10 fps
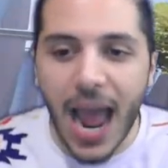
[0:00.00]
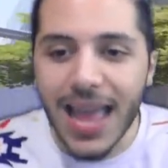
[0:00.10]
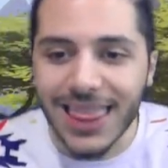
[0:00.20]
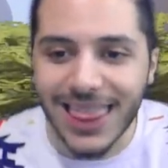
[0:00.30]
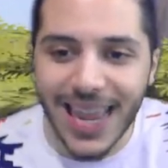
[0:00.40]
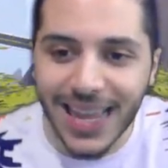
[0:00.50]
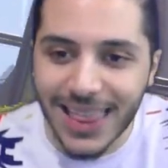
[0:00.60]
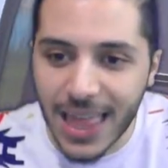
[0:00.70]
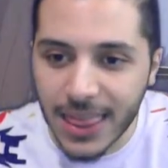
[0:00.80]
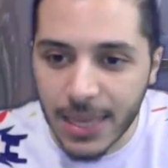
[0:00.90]
I think
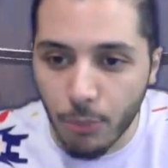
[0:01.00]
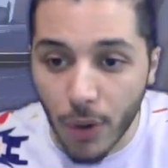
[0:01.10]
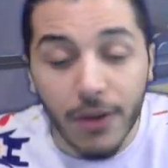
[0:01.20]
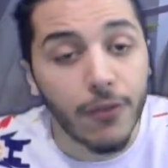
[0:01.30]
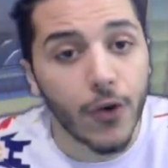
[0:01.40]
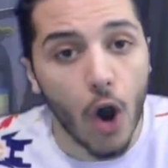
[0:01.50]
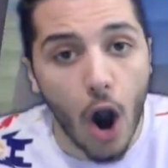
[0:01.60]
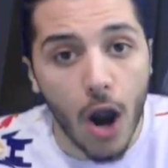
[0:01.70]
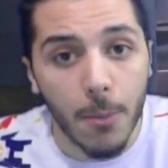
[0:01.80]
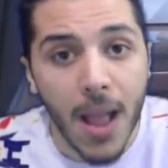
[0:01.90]
that the Branford
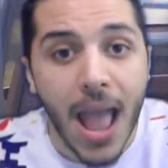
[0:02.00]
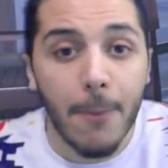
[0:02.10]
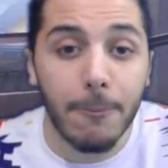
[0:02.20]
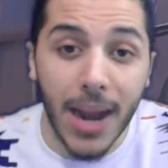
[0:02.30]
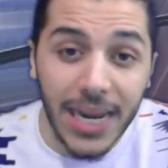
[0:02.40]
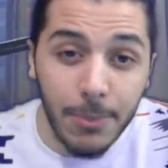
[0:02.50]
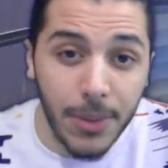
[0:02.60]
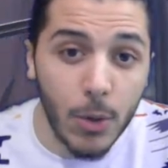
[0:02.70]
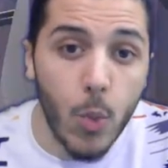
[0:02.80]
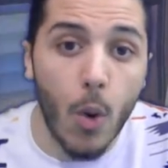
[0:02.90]
arm might
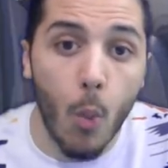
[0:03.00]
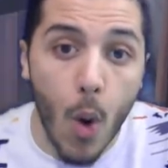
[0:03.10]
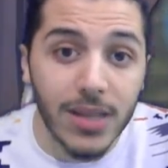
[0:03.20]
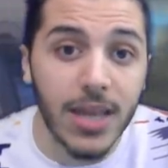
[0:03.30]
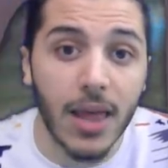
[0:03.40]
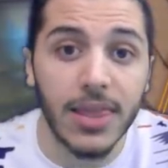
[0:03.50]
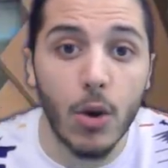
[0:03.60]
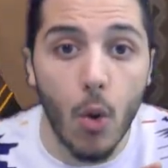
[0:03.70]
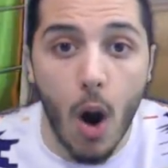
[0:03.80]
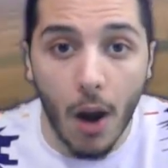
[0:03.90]
be what was on the
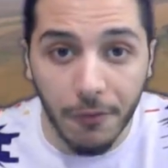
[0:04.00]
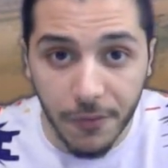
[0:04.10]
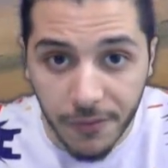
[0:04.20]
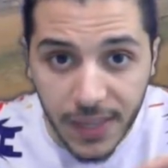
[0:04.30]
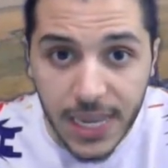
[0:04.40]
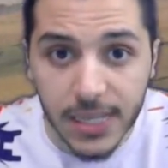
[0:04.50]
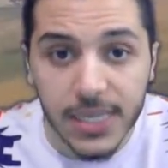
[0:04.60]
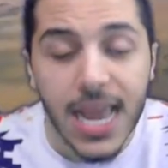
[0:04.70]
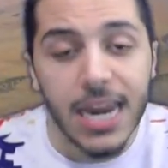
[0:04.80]
OR-15s.